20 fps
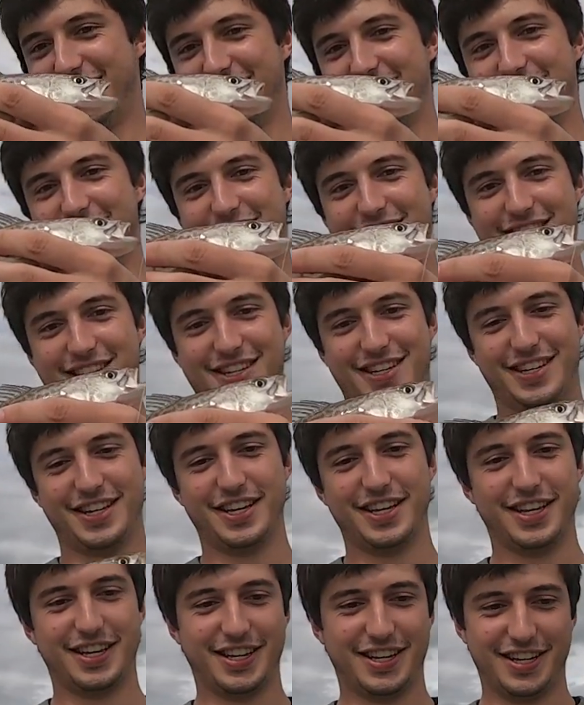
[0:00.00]
jig head,
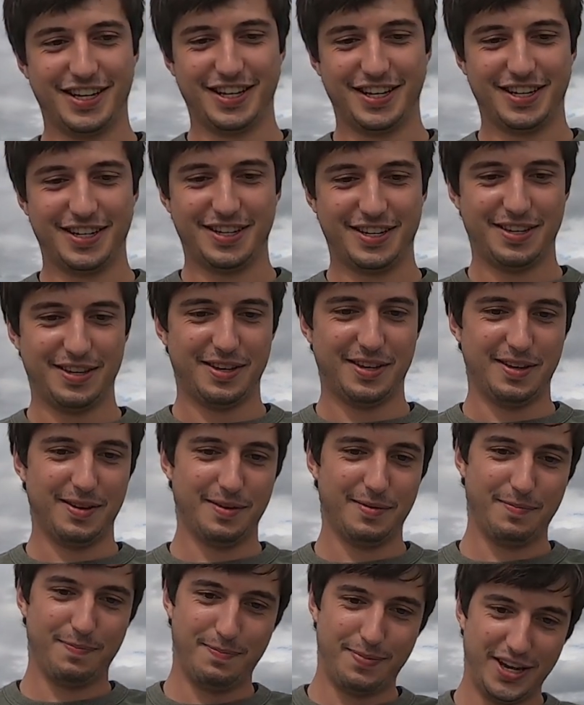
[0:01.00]
white grub. Diogo
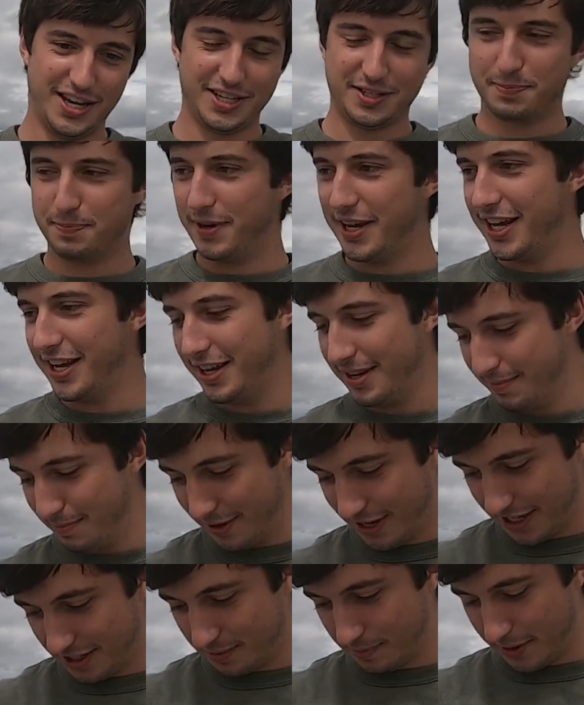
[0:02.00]
said it. Best bait.
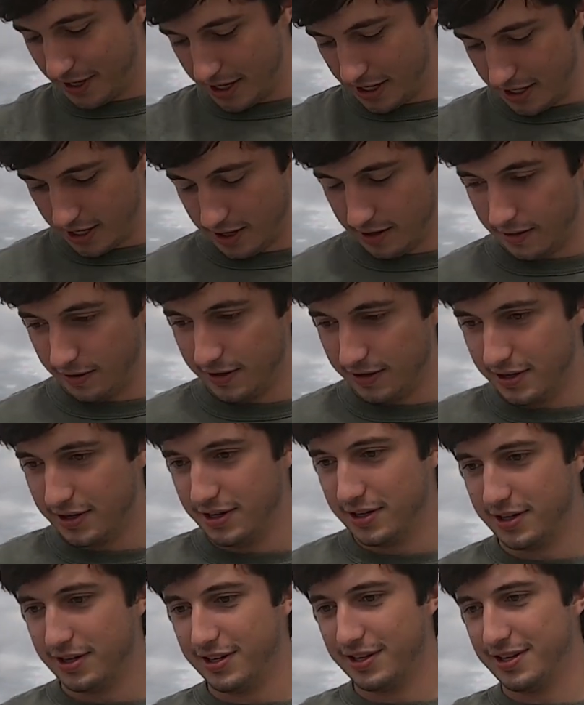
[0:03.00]
Best bait.
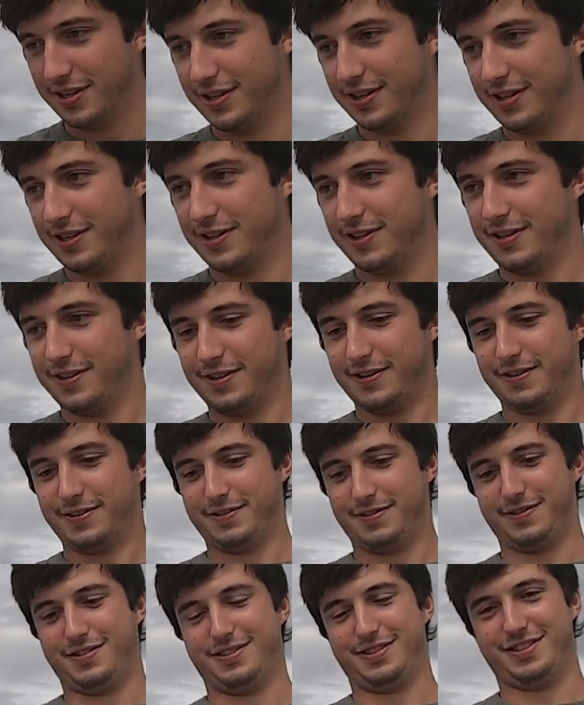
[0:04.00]
Best lure in
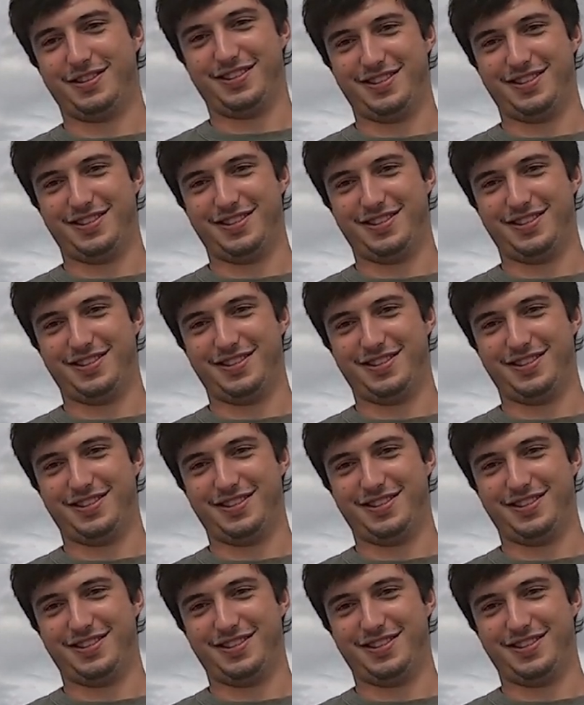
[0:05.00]
the